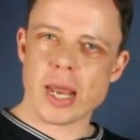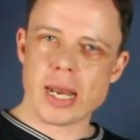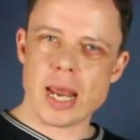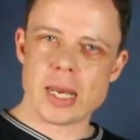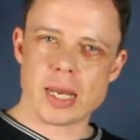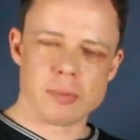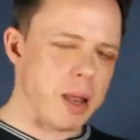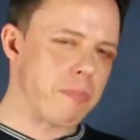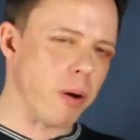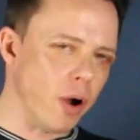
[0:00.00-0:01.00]

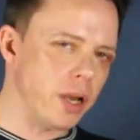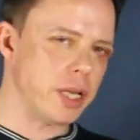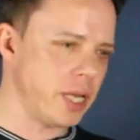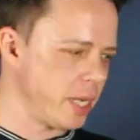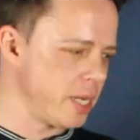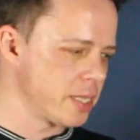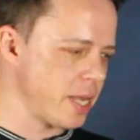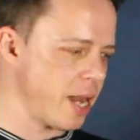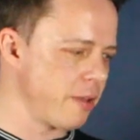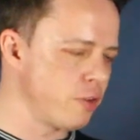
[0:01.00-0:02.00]
My point here is
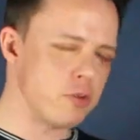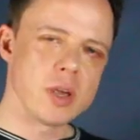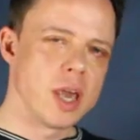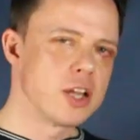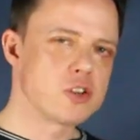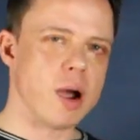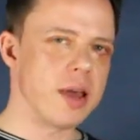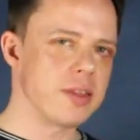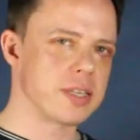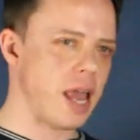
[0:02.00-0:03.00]
that if you try
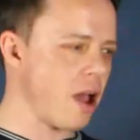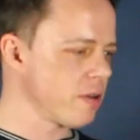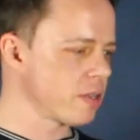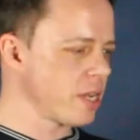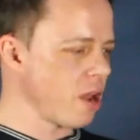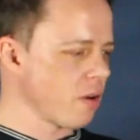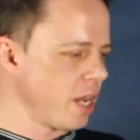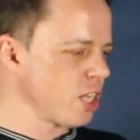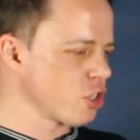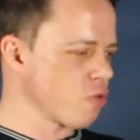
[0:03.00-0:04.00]
this out and say, okay,
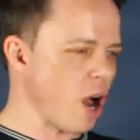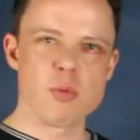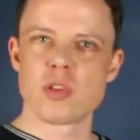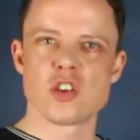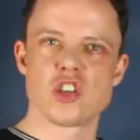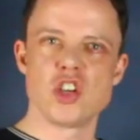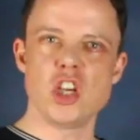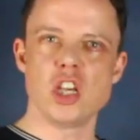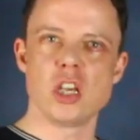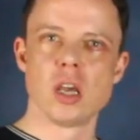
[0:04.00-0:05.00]
let's try with the
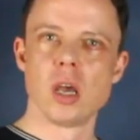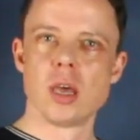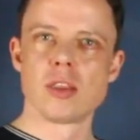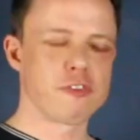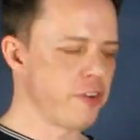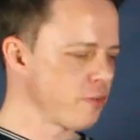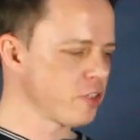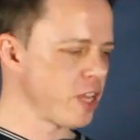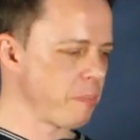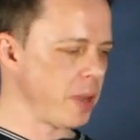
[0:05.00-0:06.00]
G, the fifth
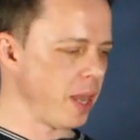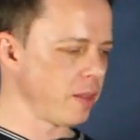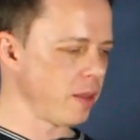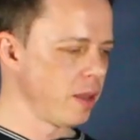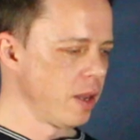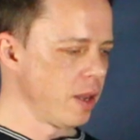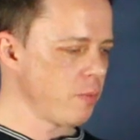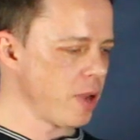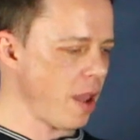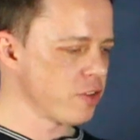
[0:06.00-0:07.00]
step being the, and then
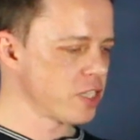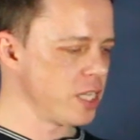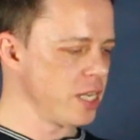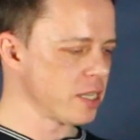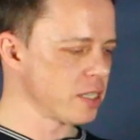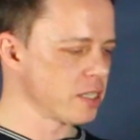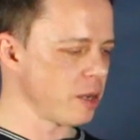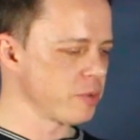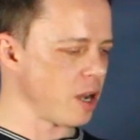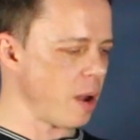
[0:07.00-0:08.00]
we have C as the
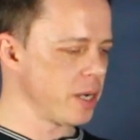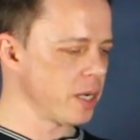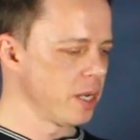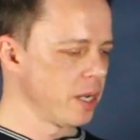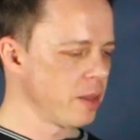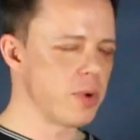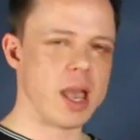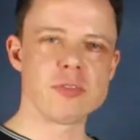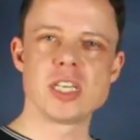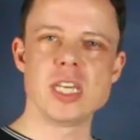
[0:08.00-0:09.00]
subdominant, and then we
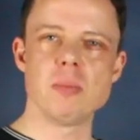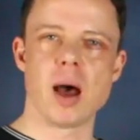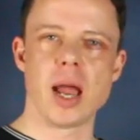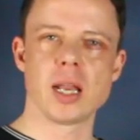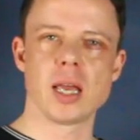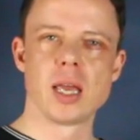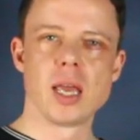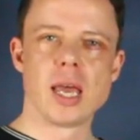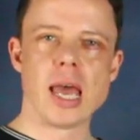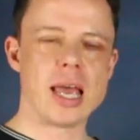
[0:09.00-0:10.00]
have D
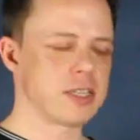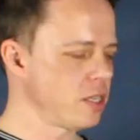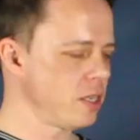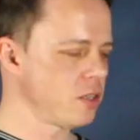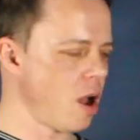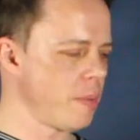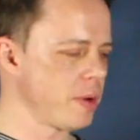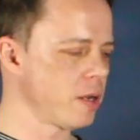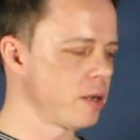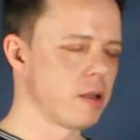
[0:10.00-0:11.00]
minor as the
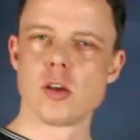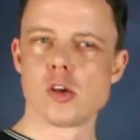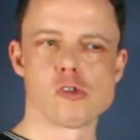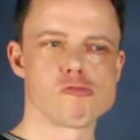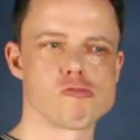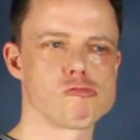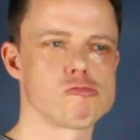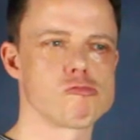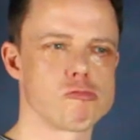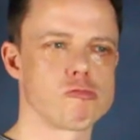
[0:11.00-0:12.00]
dominant.
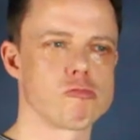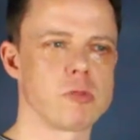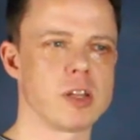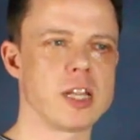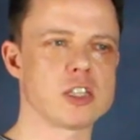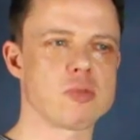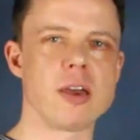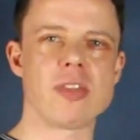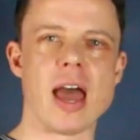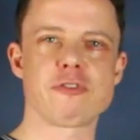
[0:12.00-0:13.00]
Let's try
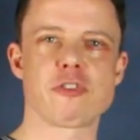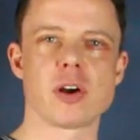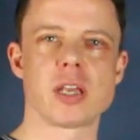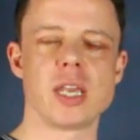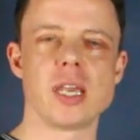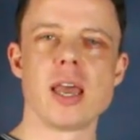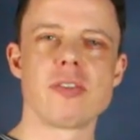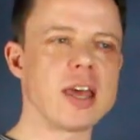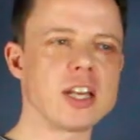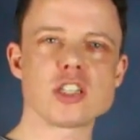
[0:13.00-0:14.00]
that for a key.
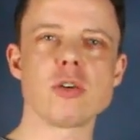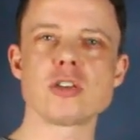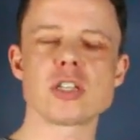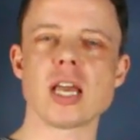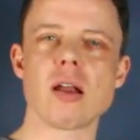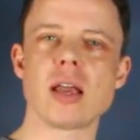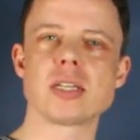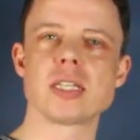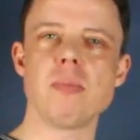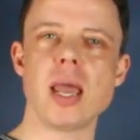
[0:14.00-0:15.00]
Then it's going to sound like
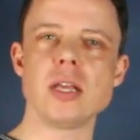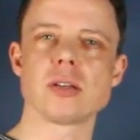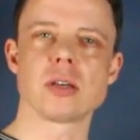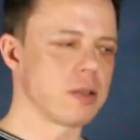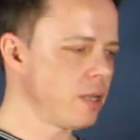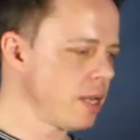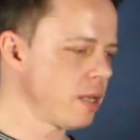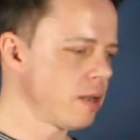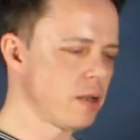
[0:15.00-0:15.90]
C major. Like.